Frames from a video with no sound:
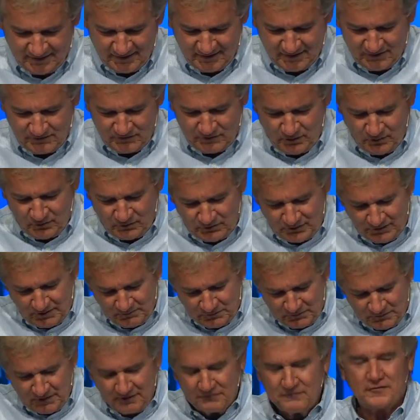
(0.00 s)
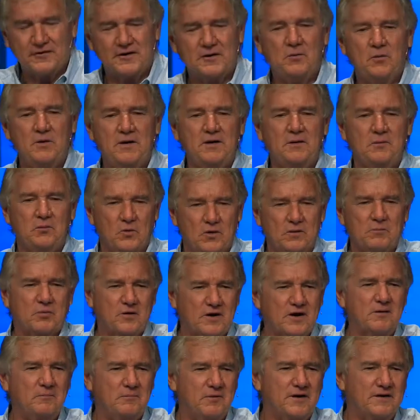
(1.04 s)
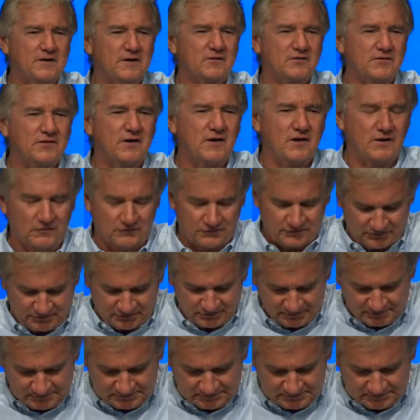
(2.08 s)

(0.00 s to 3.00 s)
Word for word: So some suffering we, we bring upon ourselves.